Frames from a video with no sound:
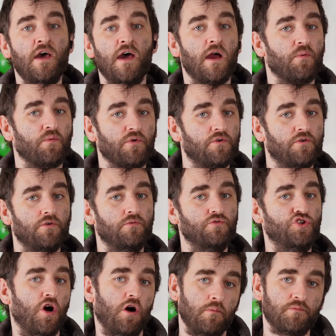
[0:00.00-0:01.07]
and we're going to do
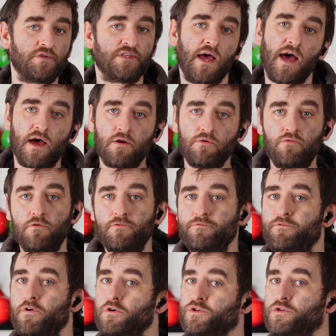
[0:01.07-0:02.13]
chops and
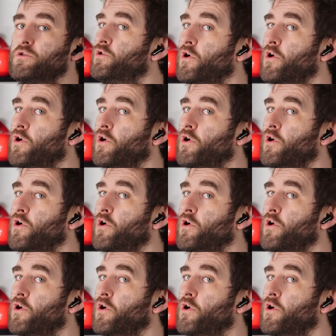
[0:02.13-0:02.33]
reverse